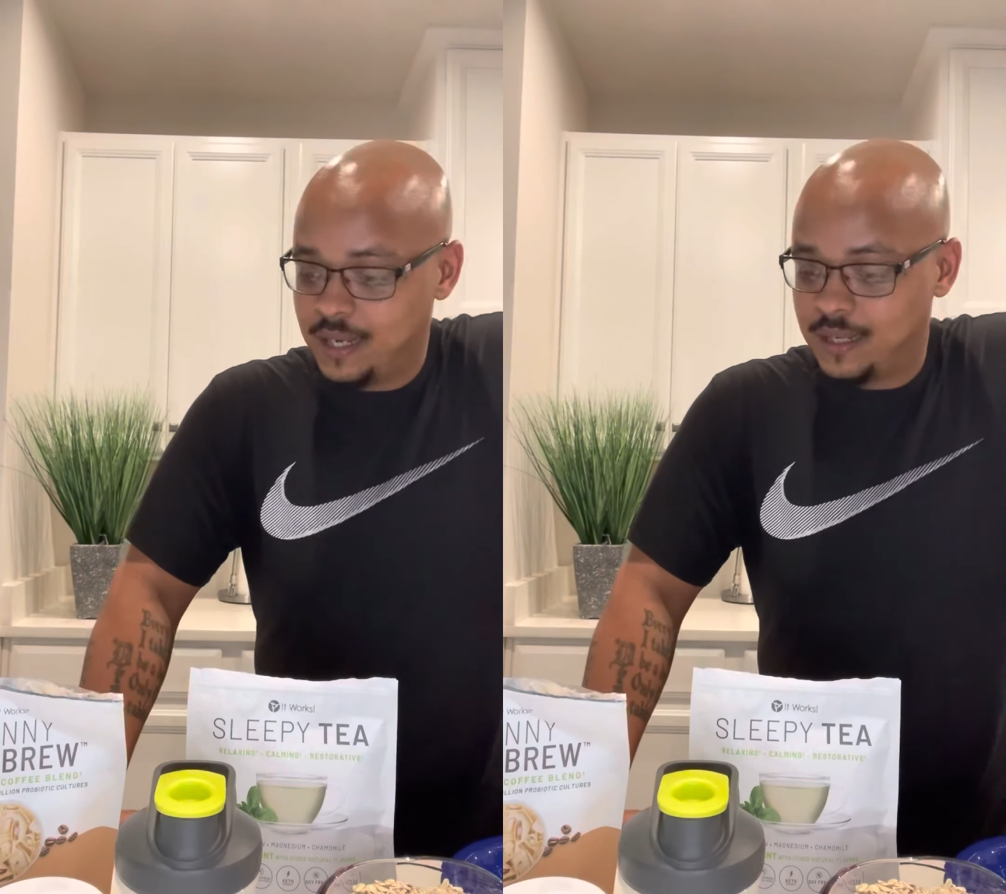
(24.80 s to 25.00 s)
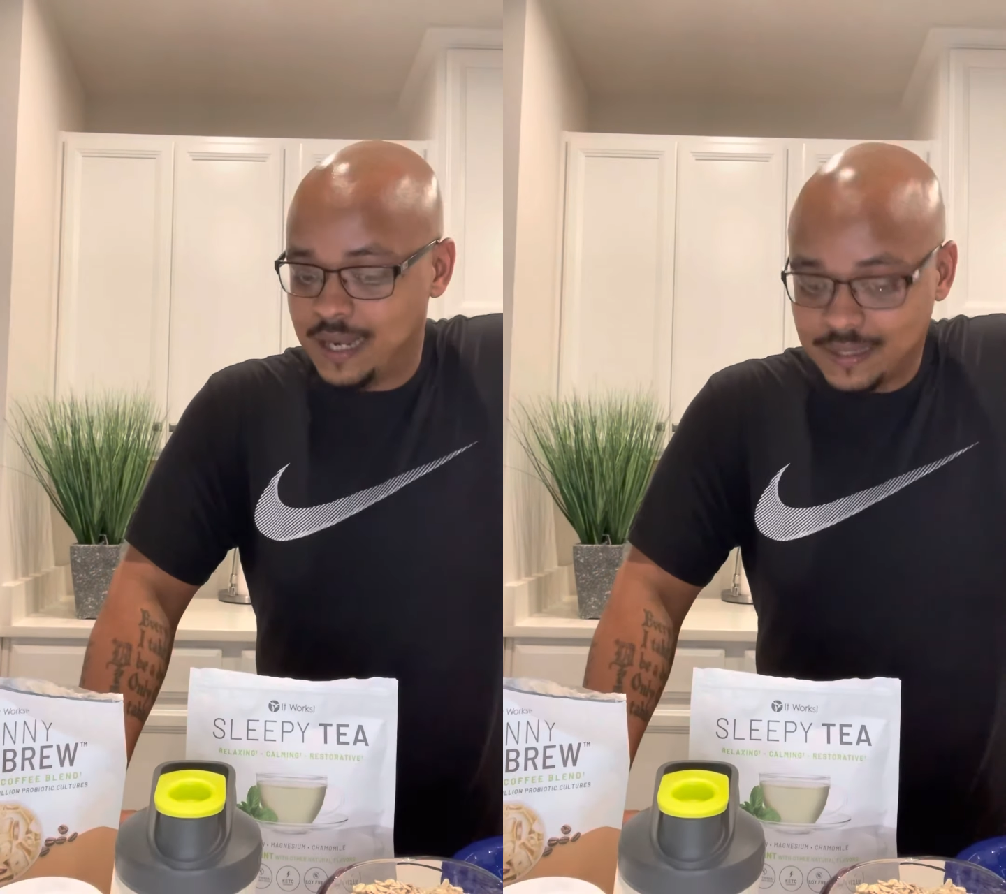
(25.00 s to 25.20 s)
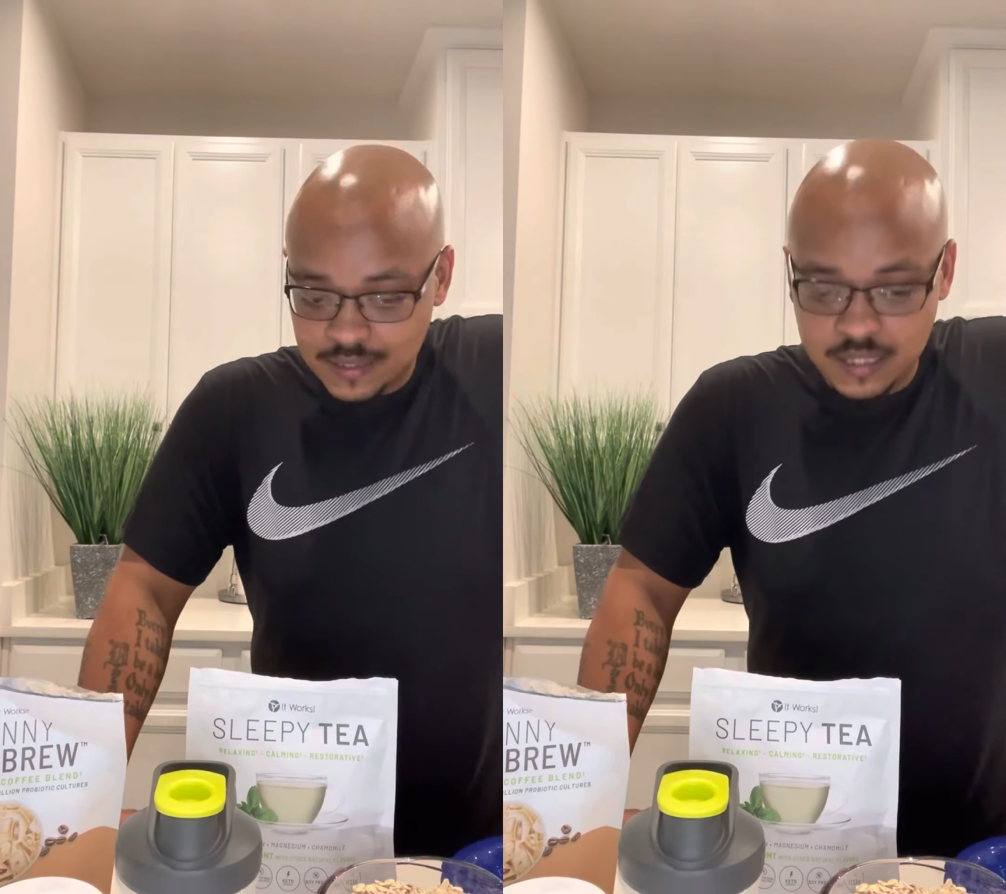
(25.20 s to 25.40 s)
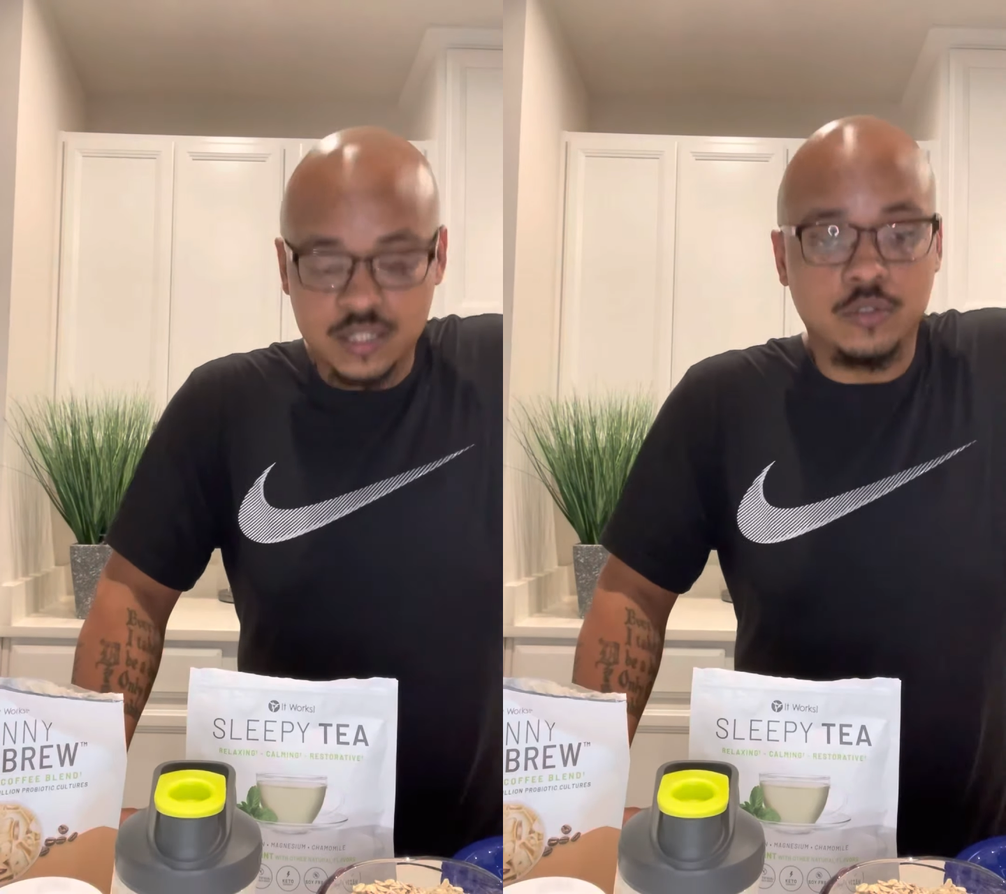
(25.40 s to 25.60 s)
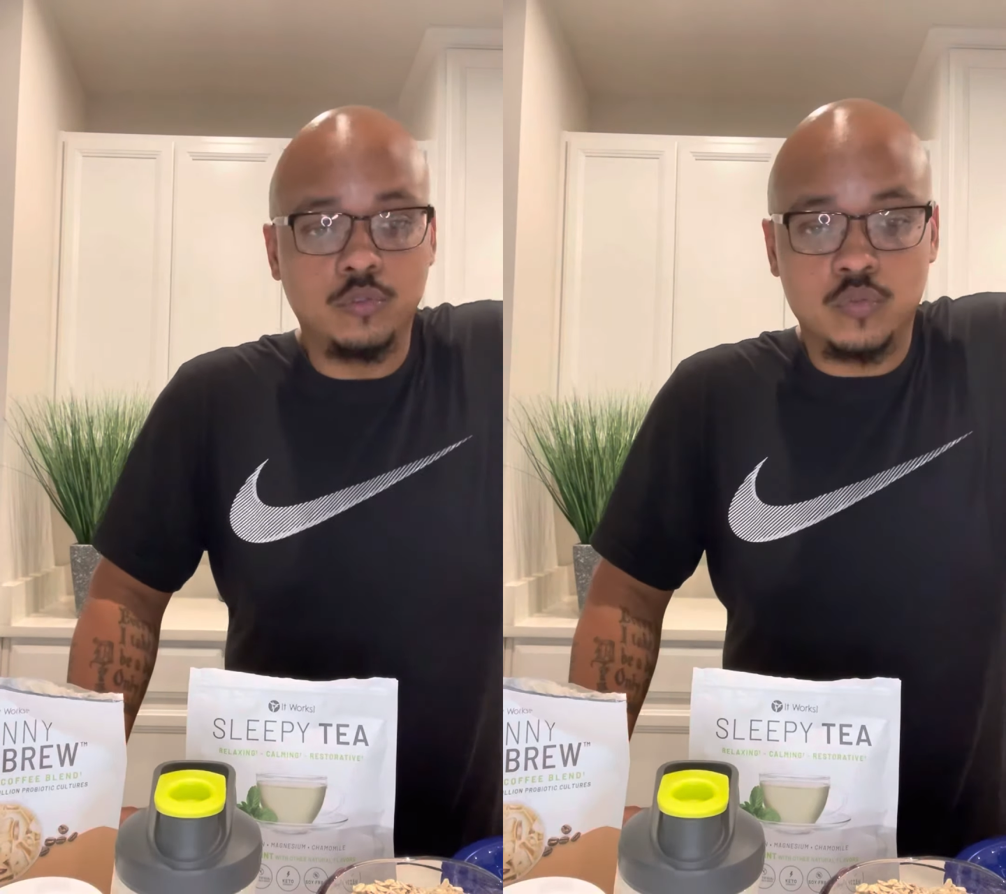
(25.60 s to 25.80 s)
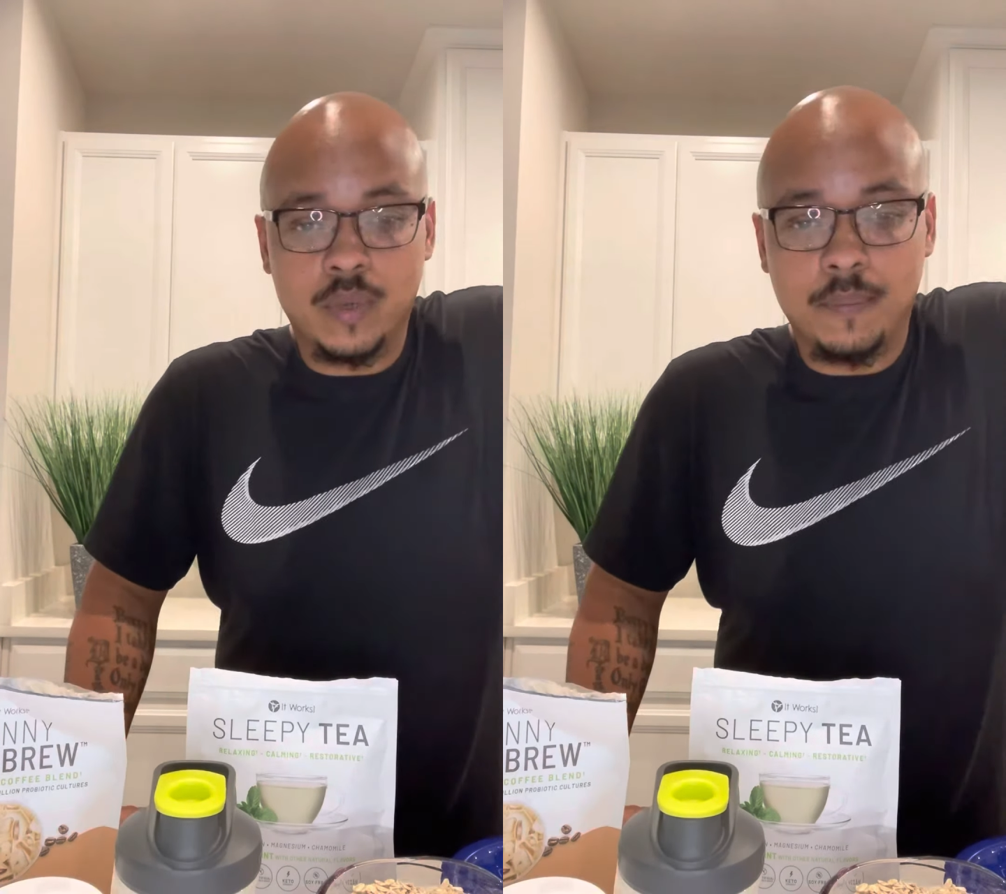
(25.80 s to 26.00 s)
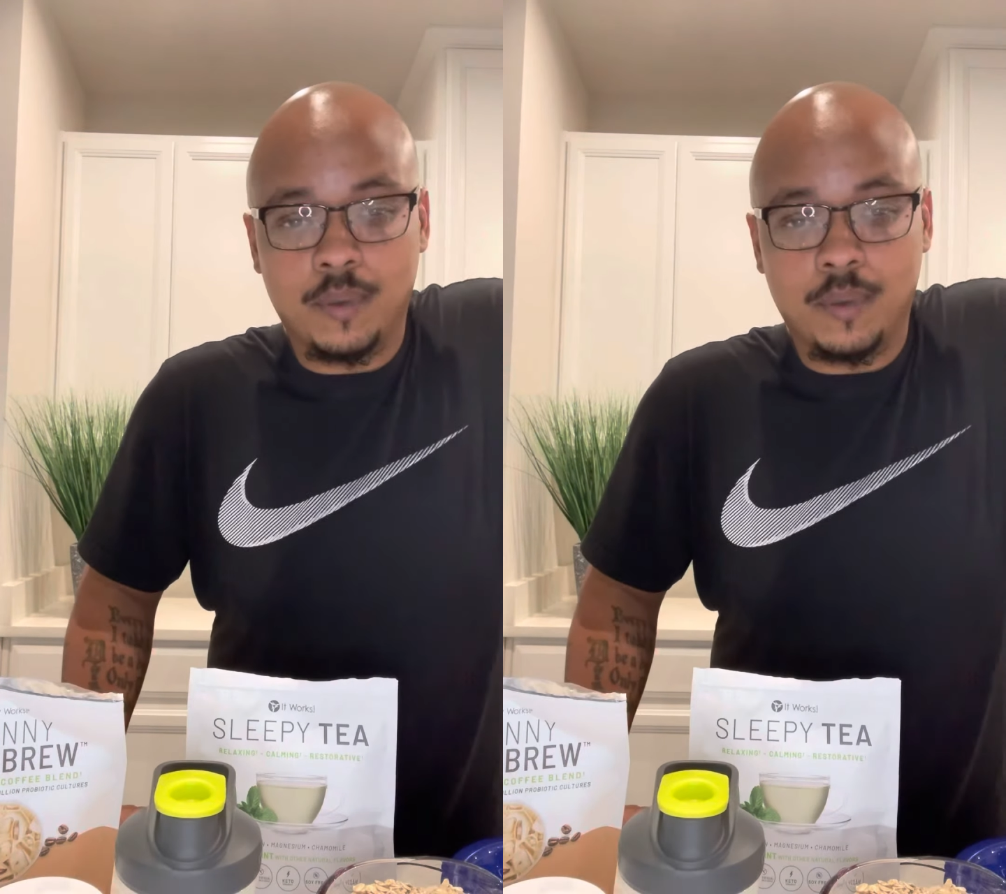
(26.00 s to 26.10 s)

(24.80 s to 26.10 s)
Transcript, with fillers: not to just lose weight,